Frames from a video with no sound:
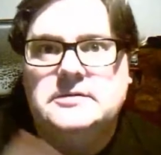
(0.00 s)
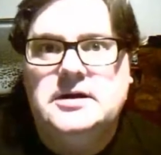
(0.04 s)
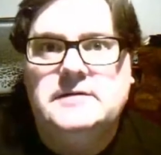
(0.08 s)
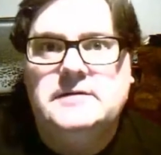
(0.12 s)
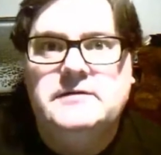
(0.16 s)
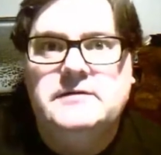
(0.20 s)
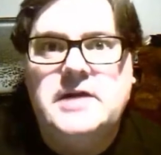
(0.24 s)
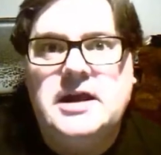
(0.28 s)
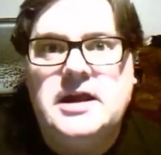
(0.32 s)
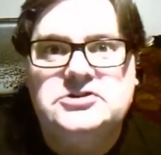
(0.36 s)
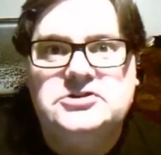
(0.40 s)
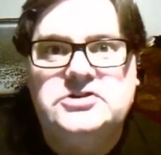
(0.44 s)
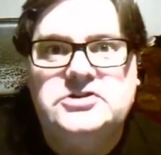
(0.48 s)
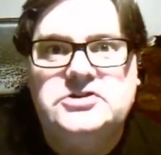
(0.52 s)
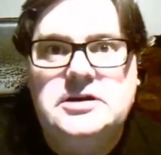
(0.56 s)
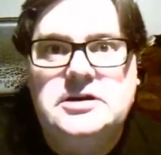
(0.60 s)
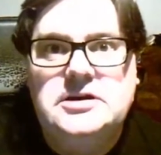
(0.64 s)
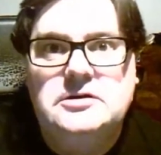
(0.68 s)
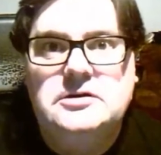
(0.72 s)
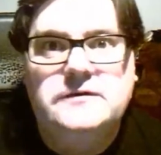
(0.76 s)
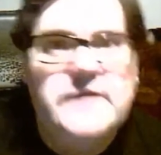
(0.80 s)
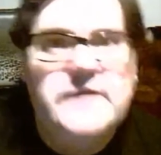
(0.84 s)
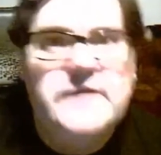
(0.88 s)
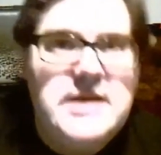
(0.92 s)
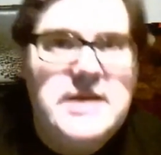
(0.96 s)

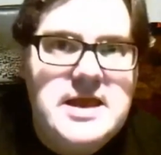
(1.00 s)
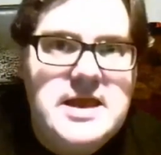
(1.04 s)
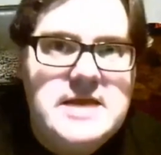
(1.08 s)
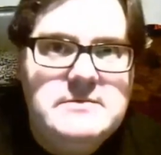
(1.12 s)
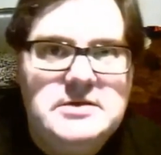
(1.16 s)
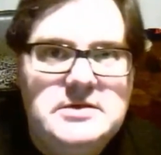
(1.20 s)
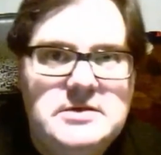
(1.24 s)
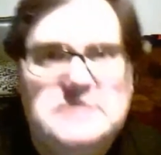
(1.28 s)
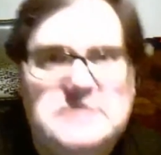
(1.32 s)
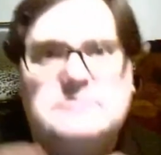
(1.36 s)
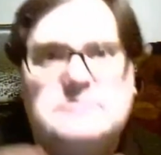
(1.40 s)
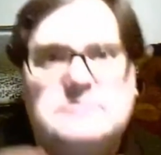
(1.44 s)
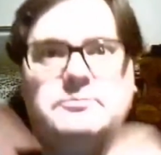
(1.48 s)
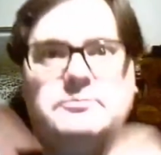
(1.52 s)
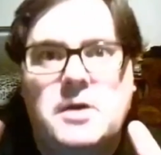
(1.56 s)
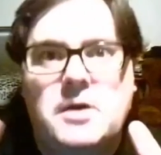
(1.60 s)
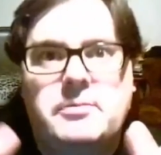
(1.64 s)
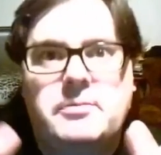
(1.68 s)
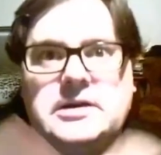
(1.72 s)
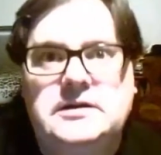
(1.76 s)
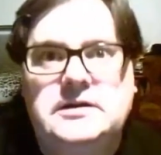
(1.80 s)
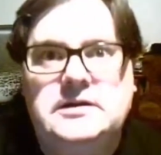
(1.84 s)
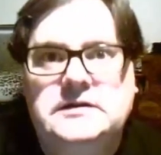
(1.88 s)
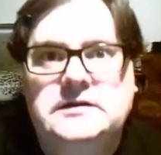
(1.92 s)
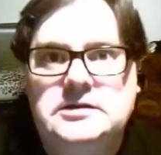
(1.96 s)
VHD or VM and pop it
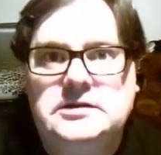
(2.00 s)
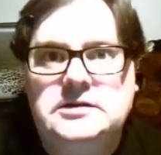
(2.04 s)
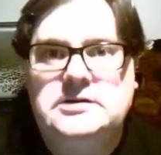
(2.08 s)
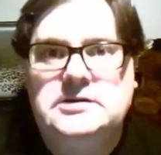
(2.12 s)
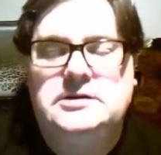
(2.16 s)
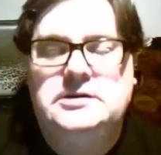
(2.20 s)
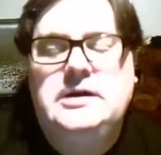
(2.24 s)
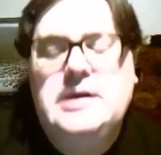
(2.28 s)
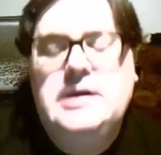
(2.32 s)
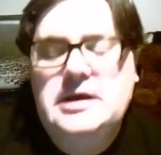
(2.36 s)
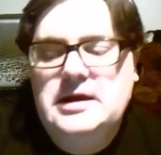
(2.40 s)
into the